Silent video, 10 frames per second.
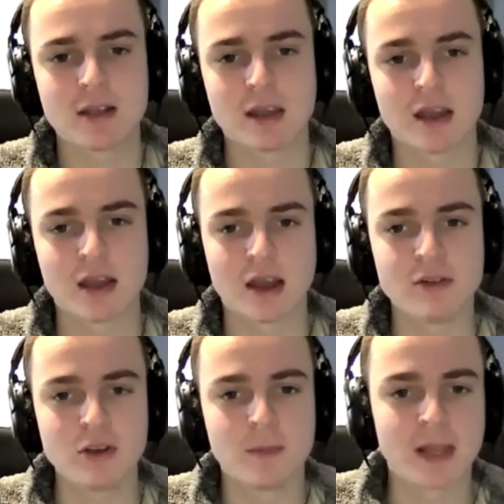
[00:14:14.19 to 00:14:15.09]
Uh, how do
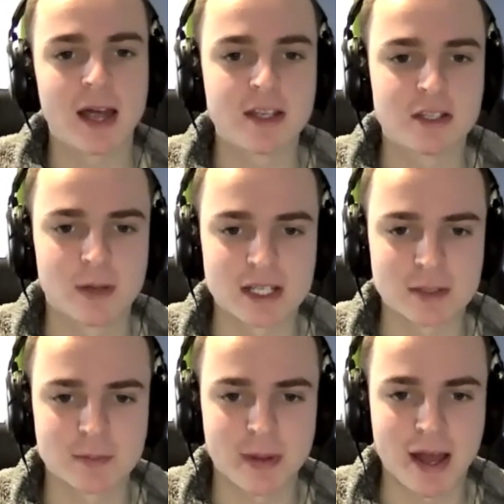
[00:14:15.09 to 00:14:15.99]
you plan to
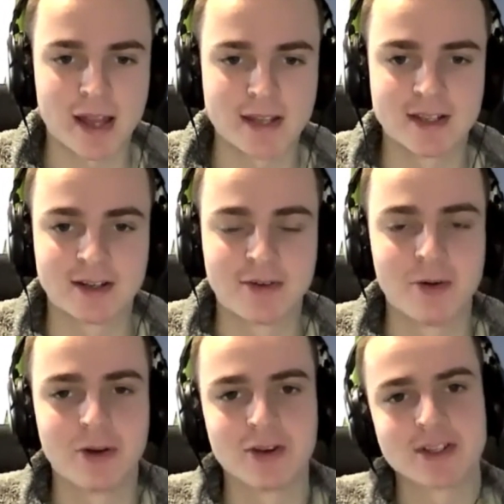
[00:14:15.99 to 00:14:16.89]
expand and
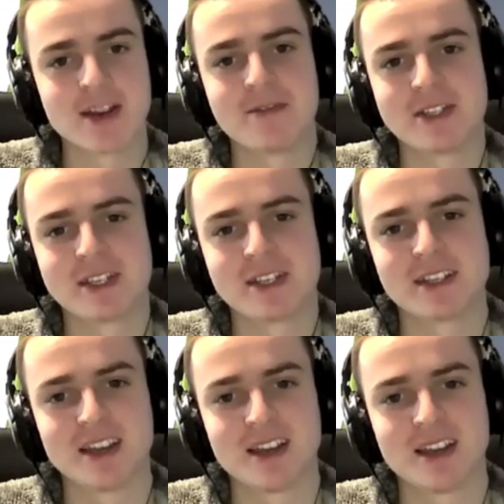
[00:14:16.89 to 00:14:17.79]
grow your services?